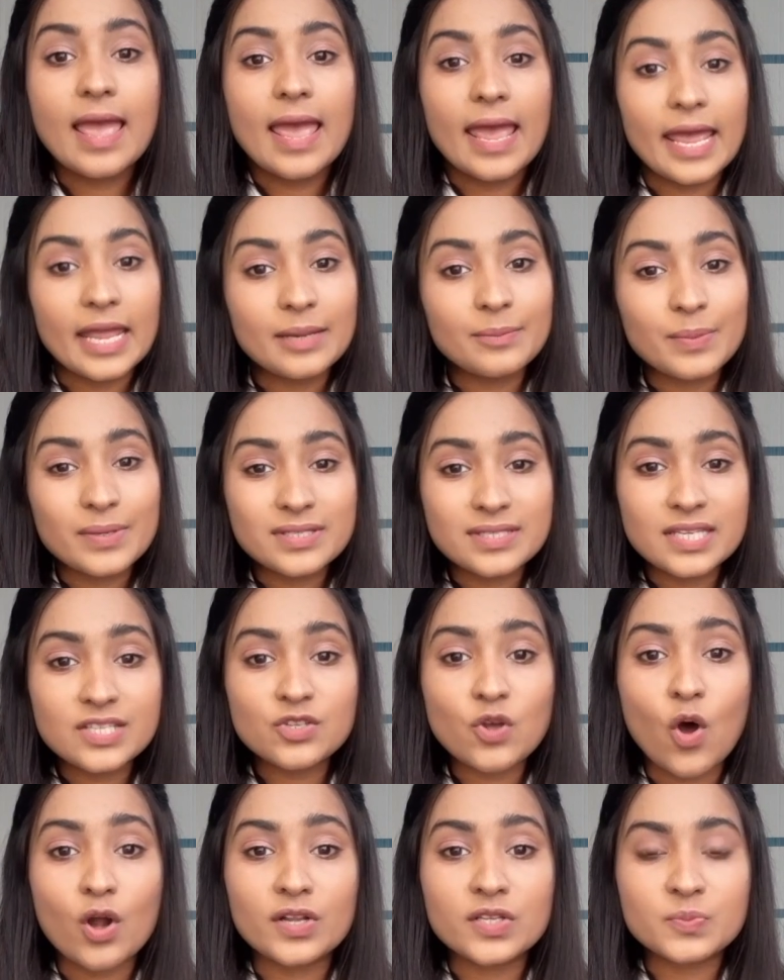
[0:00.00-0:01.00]
In business
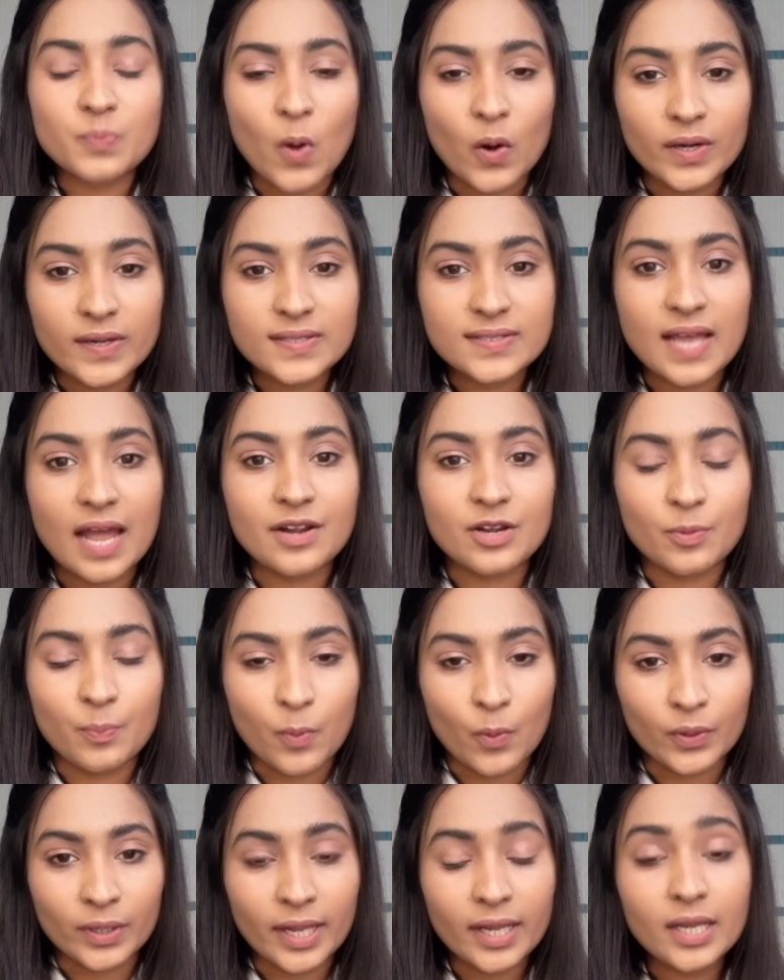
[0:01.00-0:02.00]
correspondence and
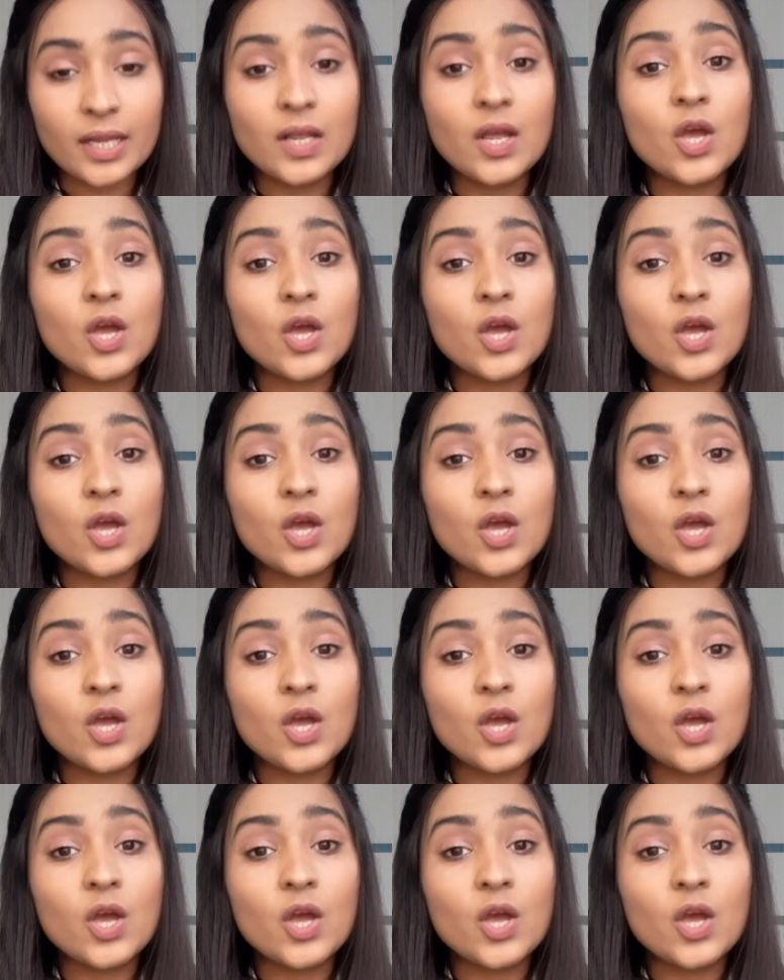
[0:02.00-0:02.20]
reporting,